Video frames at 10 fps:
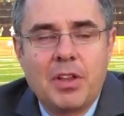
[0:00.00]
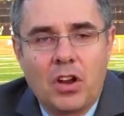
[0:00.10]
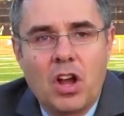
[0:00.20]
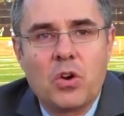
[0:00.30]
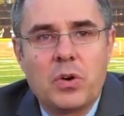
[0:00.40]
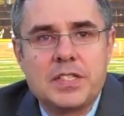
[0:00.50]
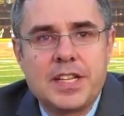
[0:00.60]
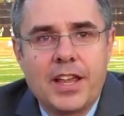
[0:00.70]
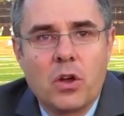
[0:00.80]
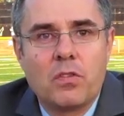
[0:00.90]
the Longhorns
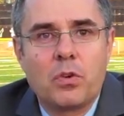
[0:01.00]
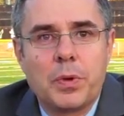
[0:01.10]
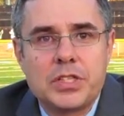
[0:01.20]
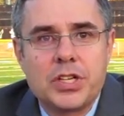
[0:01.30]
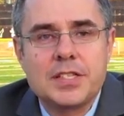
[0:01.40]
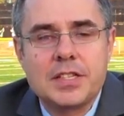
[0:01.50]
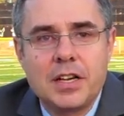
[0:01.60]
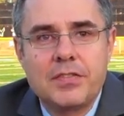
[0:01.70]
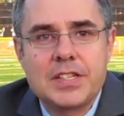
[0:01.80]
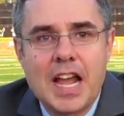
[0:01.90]
take over with just
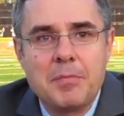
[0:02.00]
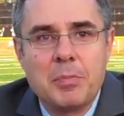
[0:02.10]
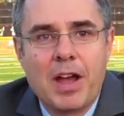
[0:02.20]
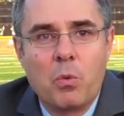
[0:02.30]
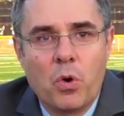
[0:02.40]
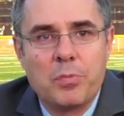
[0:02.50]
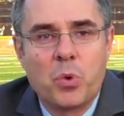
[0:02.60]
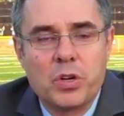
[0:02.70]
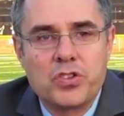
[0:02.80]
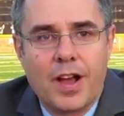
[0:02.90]
enough time to mount one
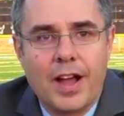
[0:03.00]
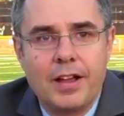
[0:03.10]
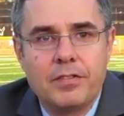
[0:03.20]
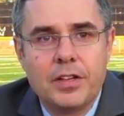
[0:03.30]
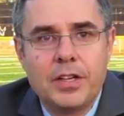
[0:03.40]
more drive.